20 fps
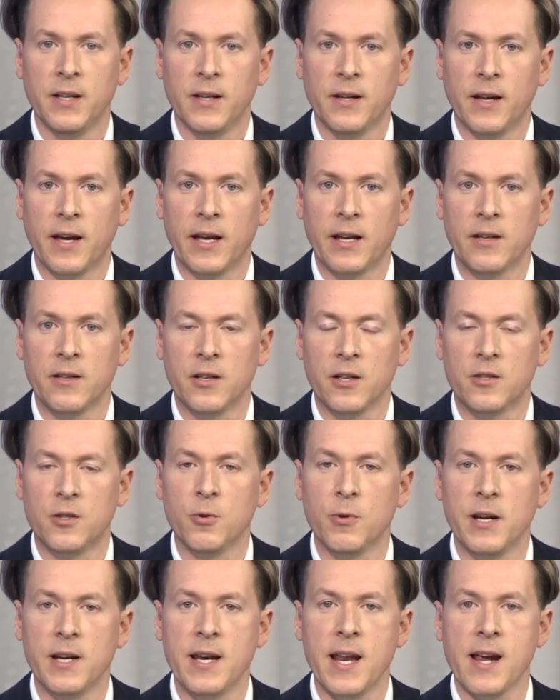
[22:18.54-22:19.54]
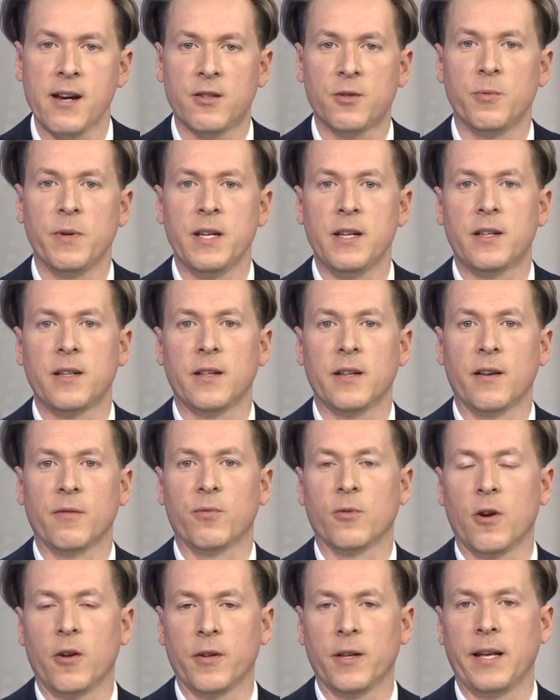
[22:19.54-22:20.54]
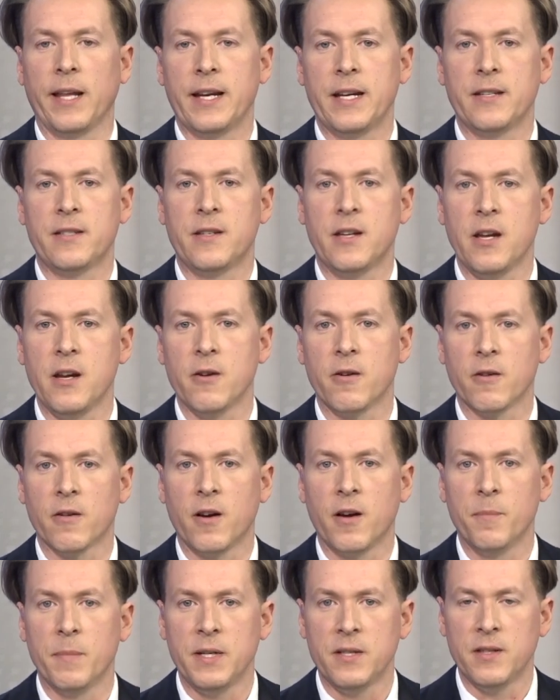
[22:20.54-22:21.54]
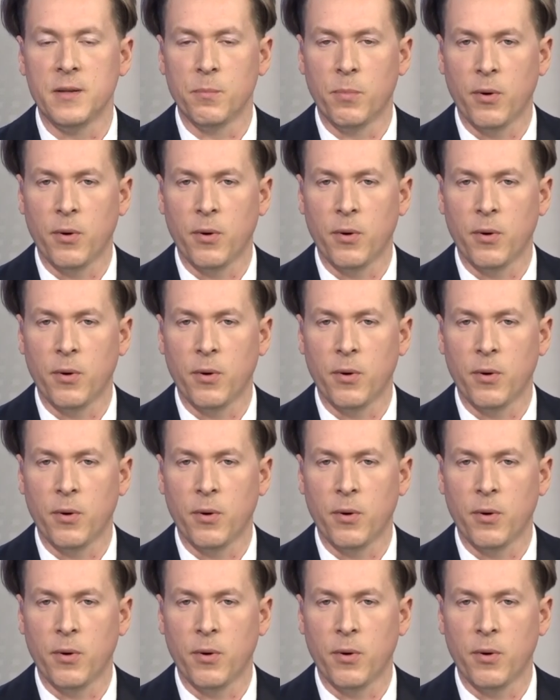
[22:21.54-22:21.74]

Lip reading: And tune in next week for all the latest here on BC